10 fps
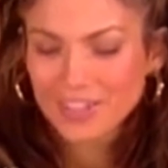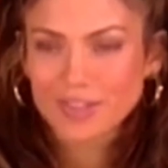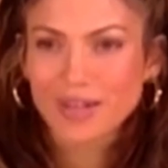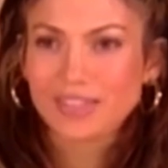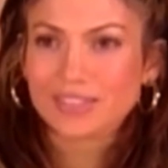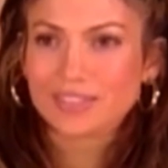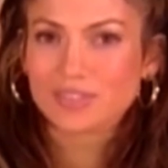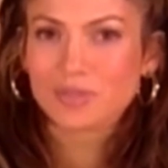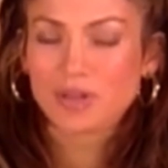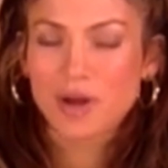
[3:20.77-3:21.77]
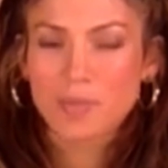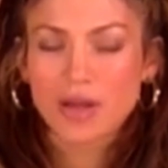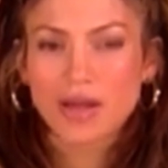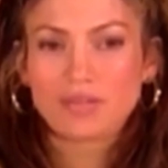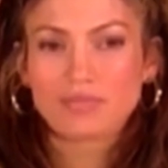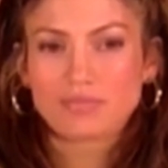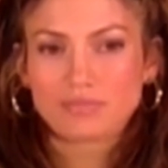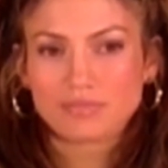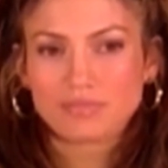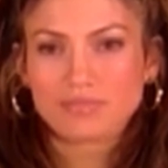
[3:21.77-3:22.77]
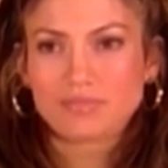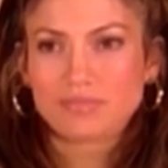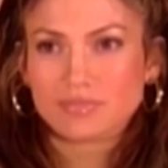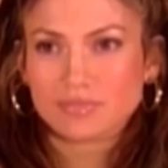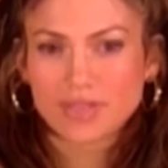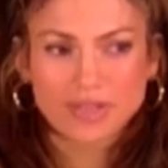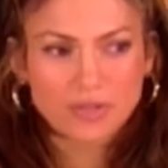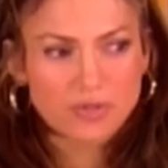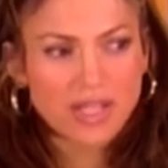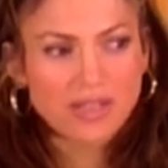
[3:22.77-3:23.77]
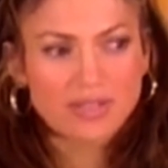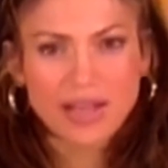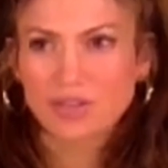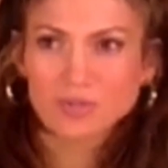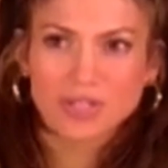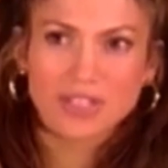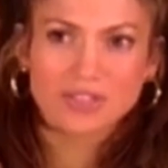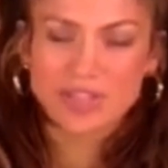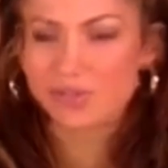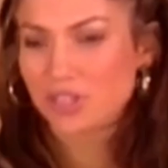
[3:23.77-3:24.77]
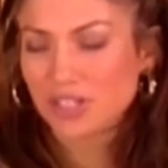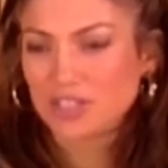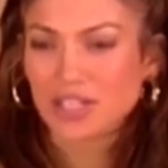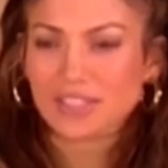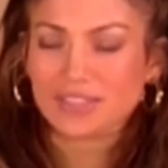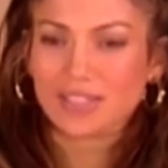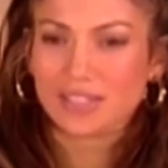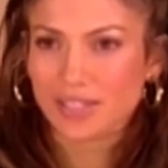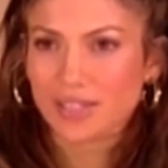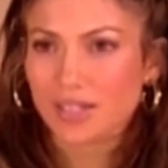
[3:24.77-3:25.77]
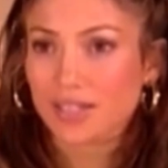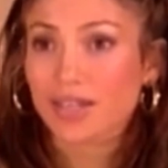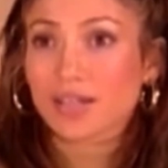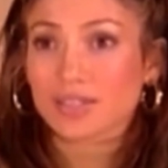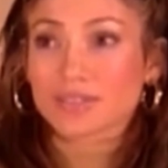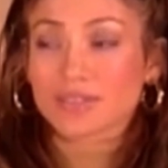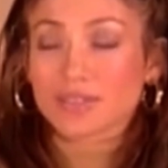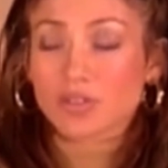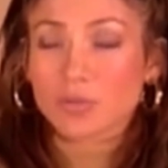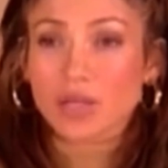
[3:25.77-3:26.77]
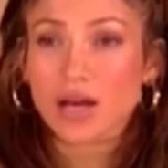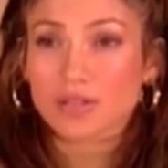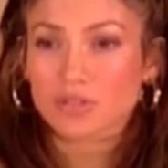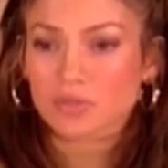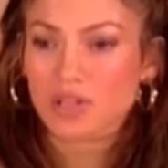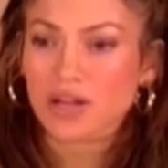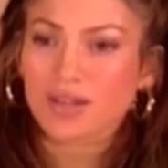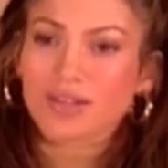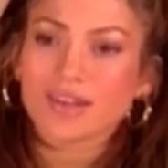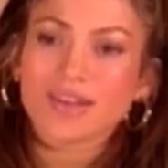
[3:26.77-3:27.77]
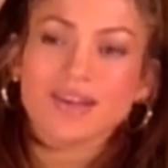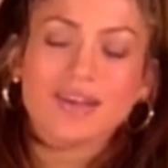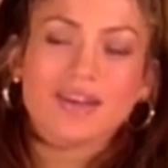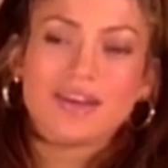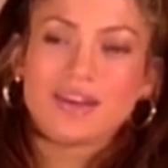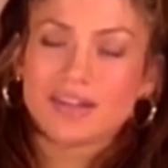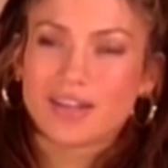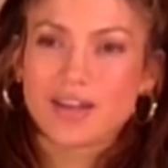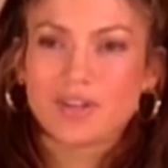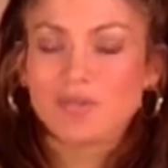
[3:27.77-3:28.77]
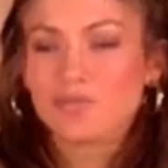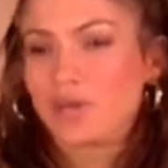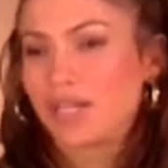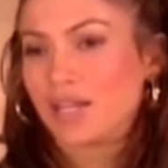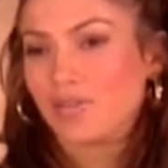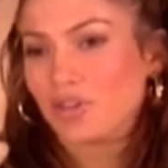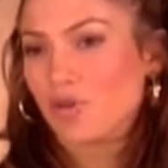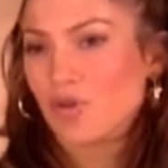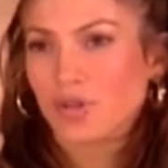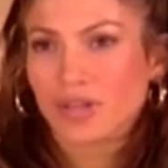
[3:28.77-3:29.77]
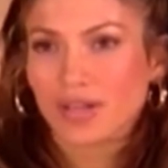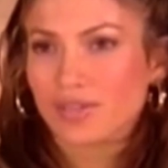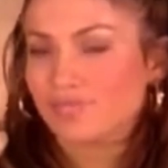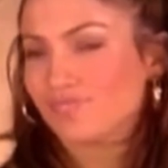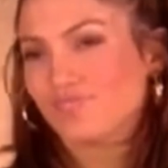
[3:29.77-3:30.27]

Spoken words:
So I listened to it, and I was like, you changed that. And he's like, yeah, it's gonna be hot. Again, went in, recorded it.